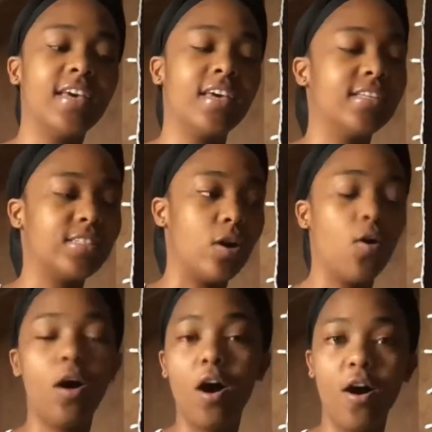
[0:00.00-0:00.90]
so
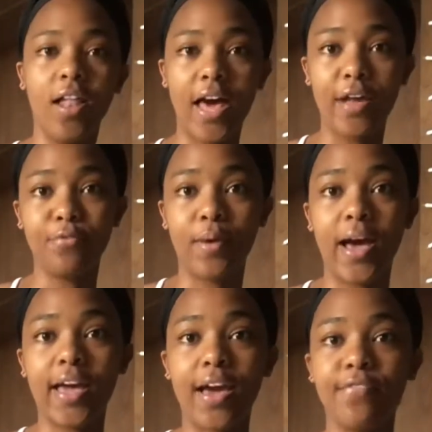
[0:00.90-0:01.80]
all out of
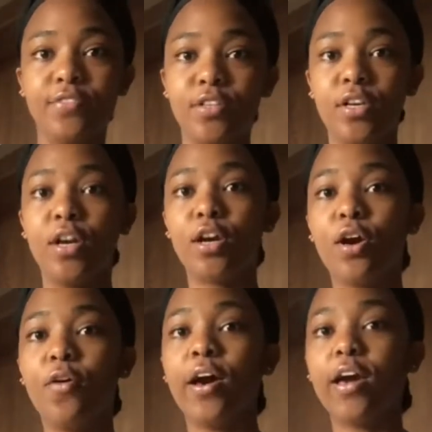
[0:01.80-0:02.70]
whack after
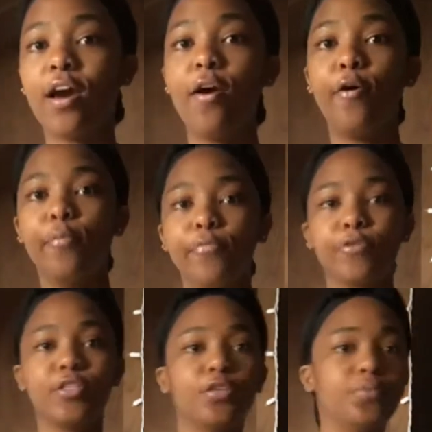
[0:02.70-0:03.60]
going home
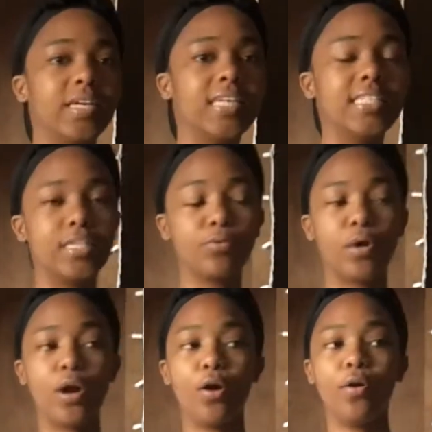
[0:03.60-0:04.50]
for 2 weekends in a
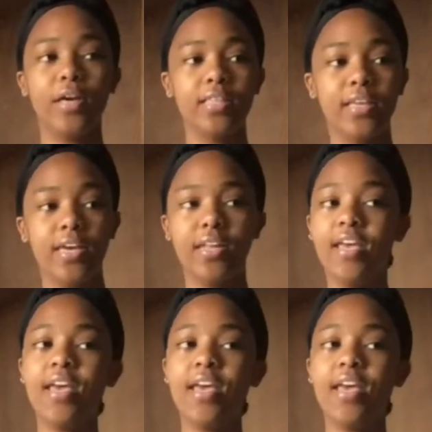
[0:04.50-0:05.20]
row, and then